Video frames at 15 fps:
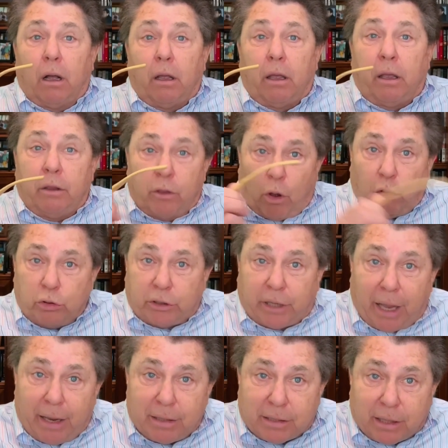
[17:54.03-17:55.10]
In those
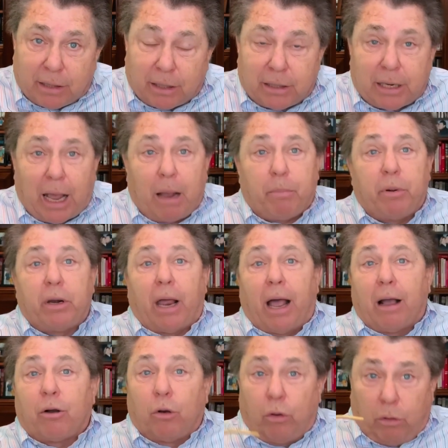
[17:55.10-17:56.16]
days at the
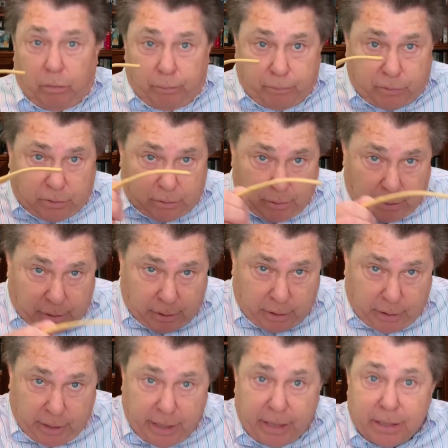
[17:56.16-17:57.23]
tabernacle,
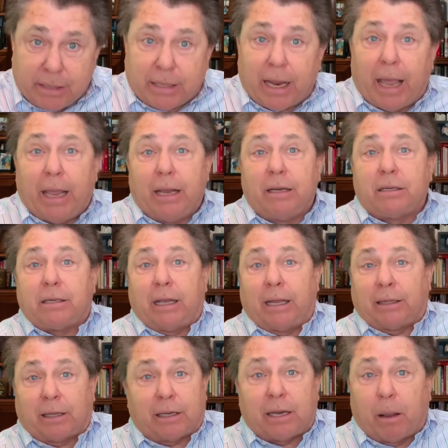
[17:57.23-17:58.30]
in these days
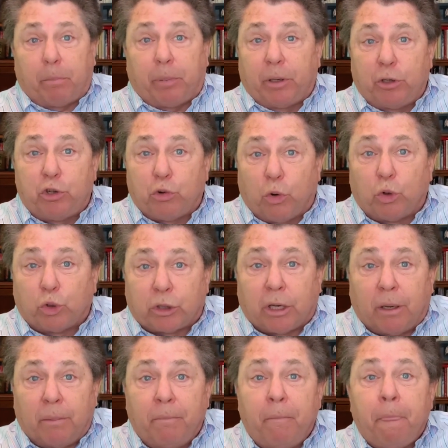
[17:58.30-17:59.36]
at the temple in
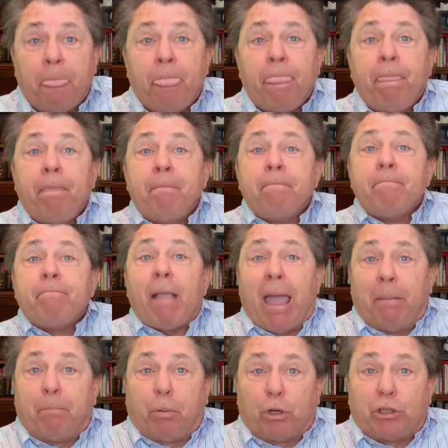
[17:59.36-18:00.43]
Jerusalem,
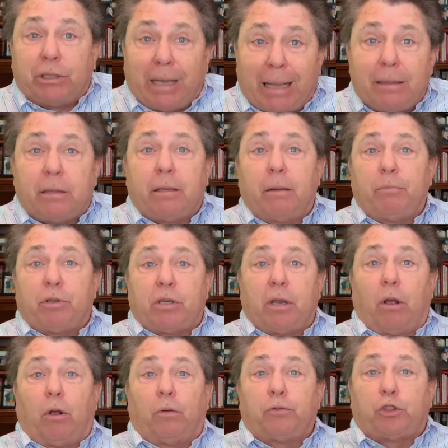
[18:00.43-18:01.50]
and present
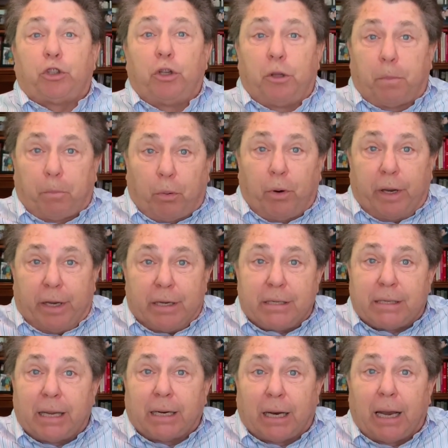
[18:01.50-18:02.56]
themselves to the
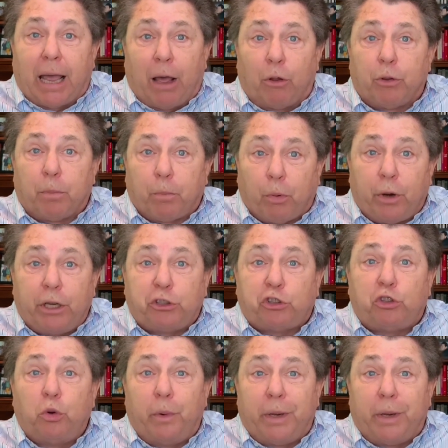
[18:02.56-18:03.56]
priest and allow the priest to